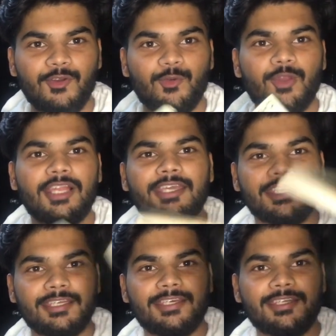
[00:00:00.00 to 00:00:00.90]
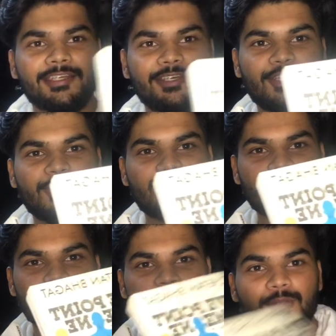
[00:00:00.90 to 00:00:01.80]
relegated
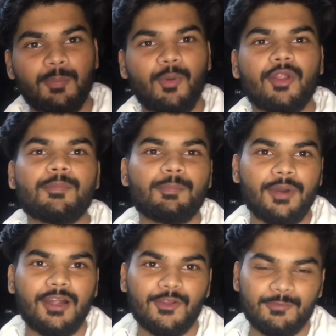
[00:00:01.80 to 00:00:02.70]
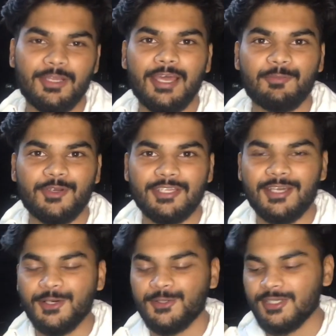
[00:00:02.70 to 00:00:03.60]
to the bottom part of my library now.